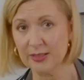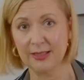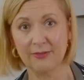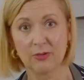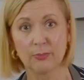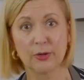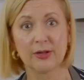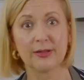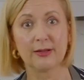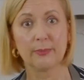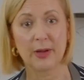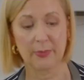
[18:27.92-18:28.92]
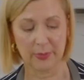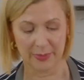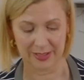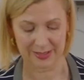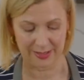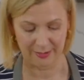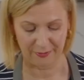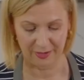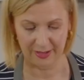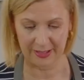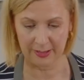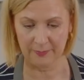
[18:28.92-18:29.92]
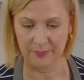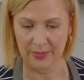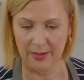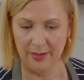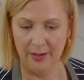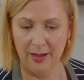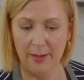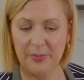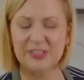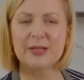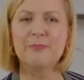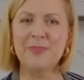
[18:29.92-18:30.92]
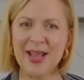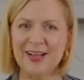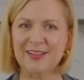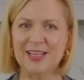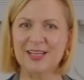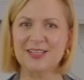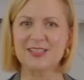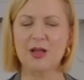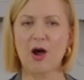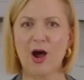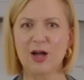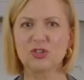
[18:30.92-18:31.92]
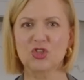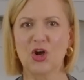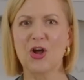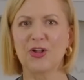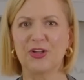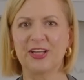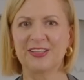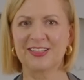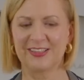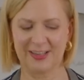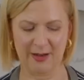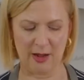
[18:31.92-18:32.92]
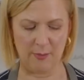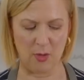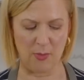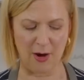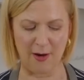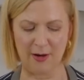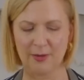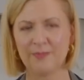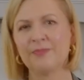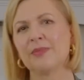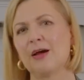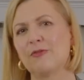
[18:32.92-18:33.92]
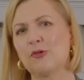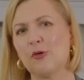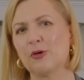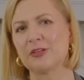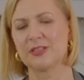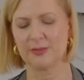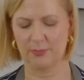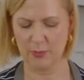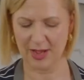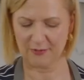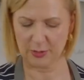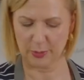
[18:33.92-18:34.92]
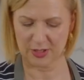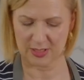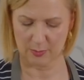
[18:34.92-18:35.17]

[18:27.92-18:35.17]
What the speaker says: Even put a little peppermint in the filling. But to make this a hot chocolate Nanaimo bar, of course, we have to put some